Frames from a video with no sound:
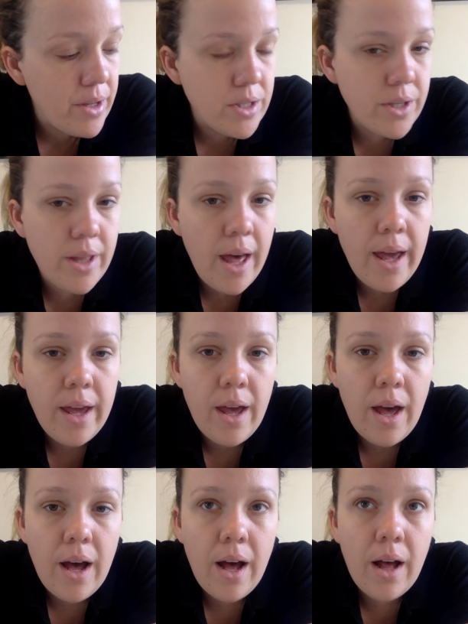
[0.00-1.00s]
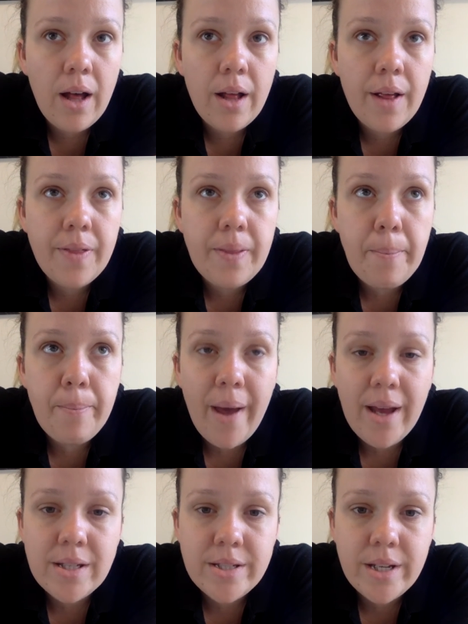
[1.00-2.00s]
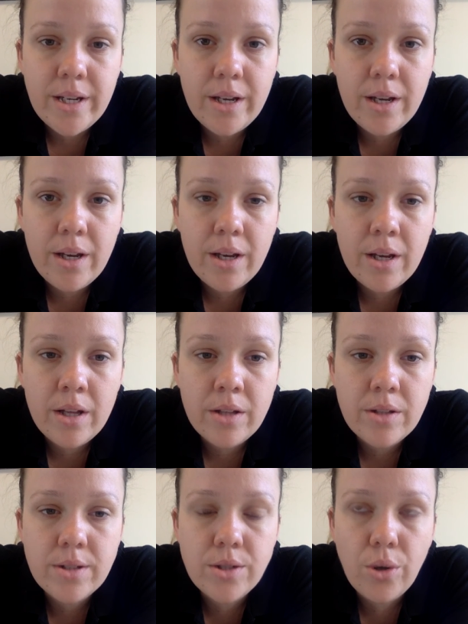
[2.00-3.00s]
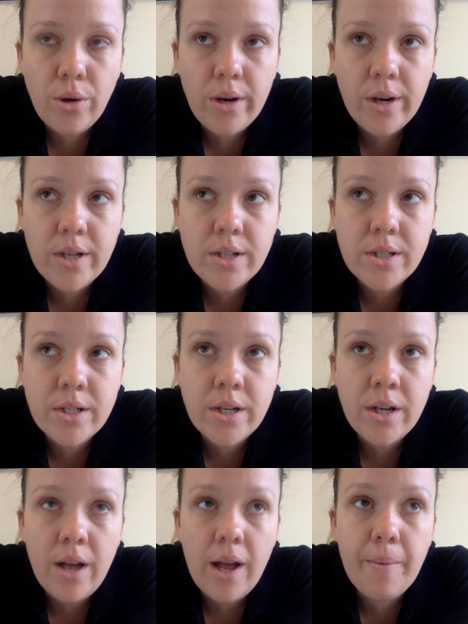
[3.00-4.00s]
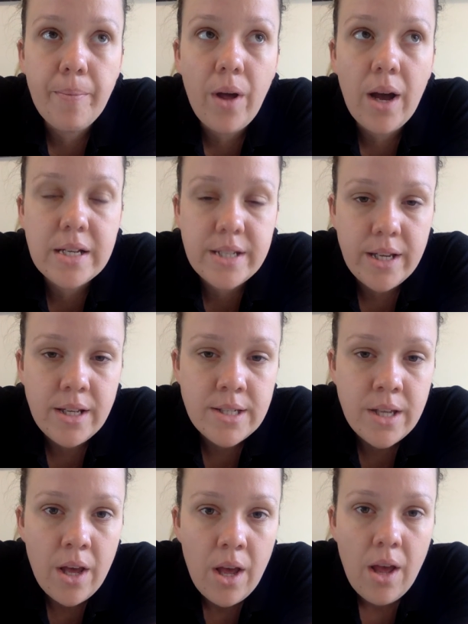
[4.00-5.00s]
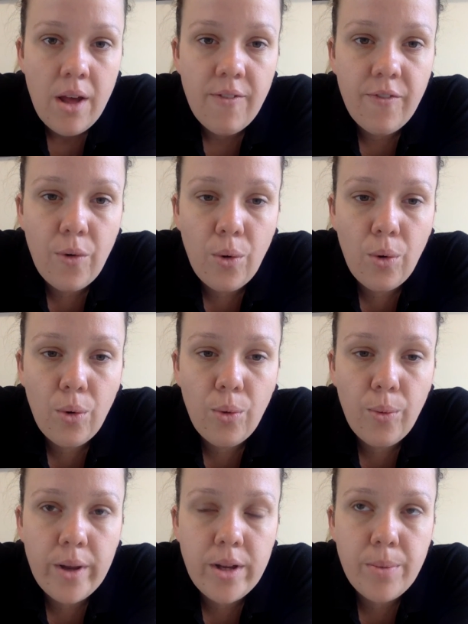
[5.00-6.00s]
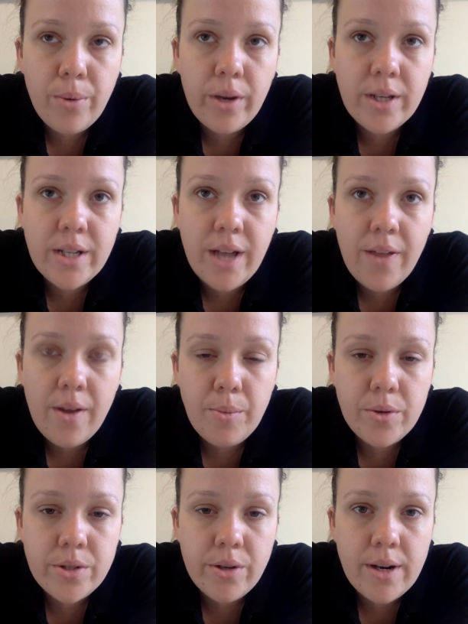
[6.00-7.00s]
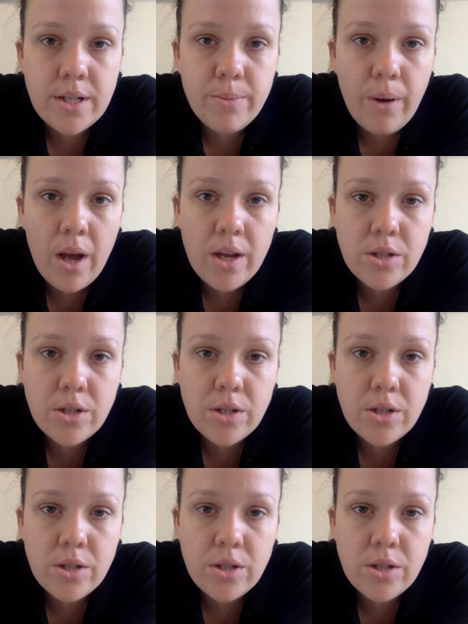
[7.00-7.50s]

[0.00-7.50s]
So they are the basic storage ideas for when you're putting together a Montessori-inspired